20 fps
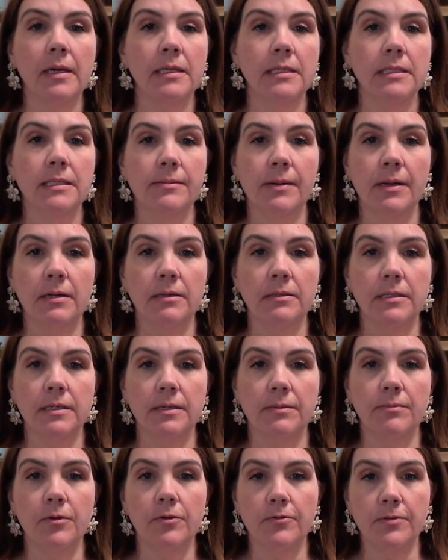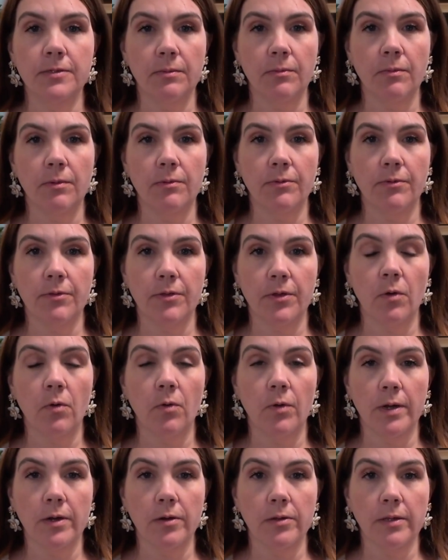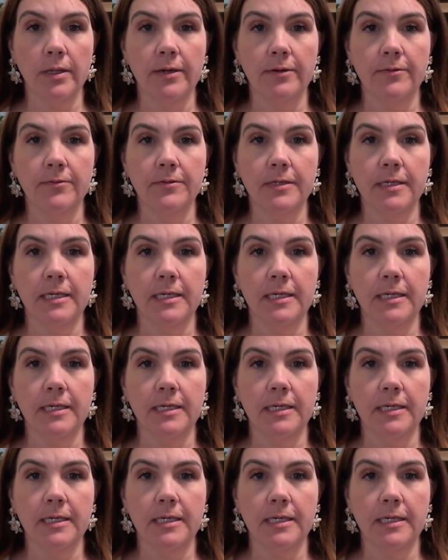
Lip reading: to be able to move someone with a Hoyer lift.